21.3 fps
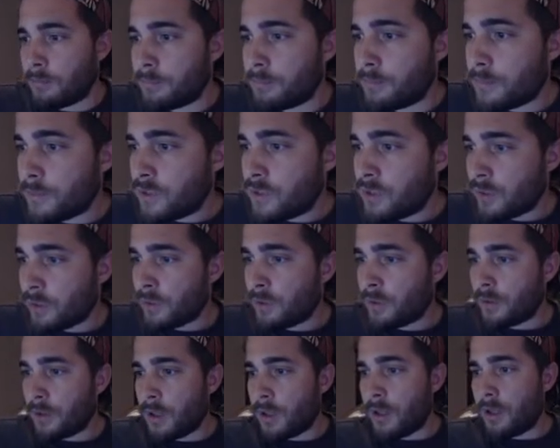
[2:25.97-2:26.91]

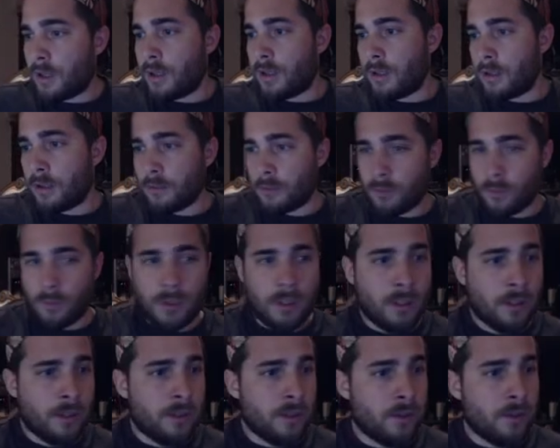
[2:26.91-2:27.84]
So what I'll
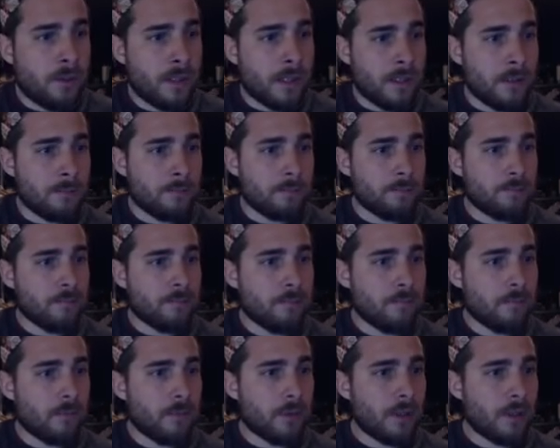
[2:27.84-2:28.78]
do then
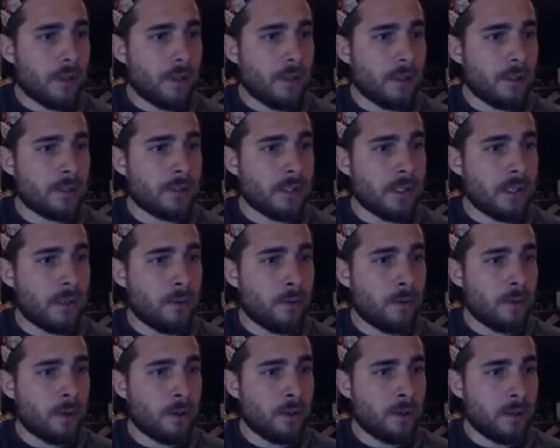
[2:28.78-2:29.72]
is I will
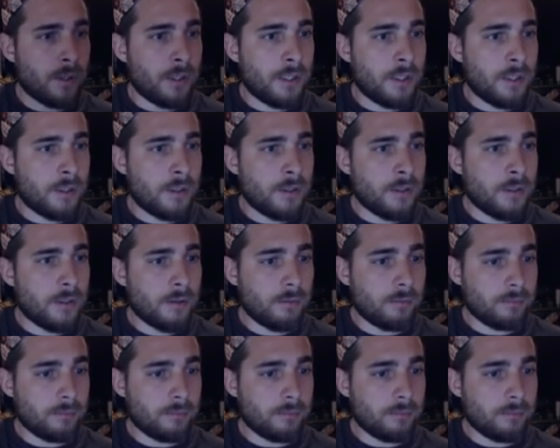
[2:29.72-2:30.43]
go here,